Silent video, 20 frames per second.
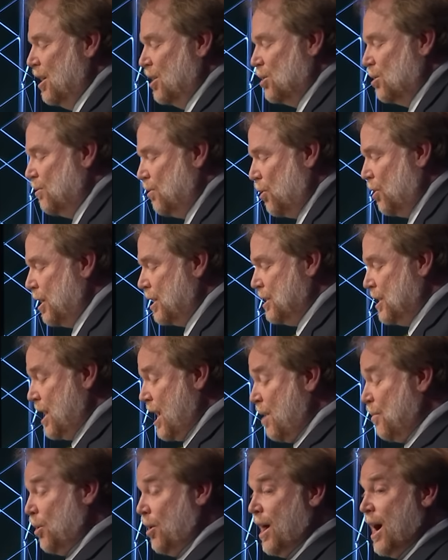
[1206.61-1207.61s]
So for
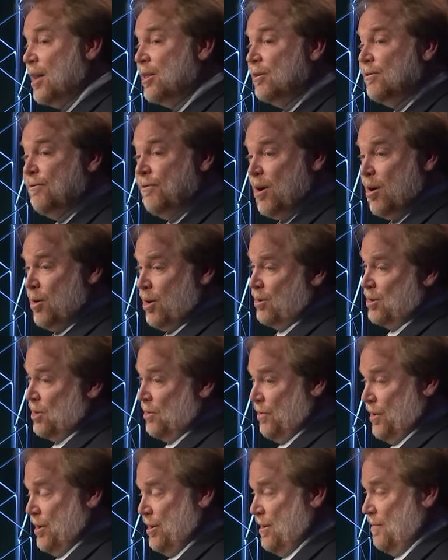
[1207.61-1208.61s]
example, on the
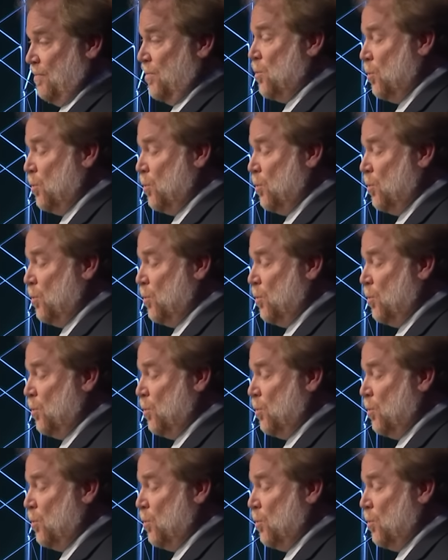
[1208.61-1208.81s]
photosphere,